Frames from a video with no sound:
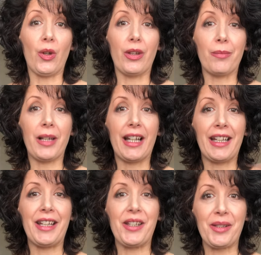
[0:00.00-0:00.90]
on the
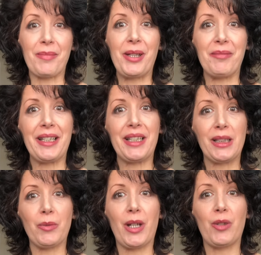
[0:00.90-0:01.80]
planet at the moment
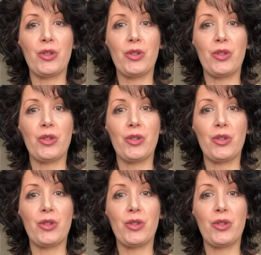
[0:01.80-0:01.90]
as well,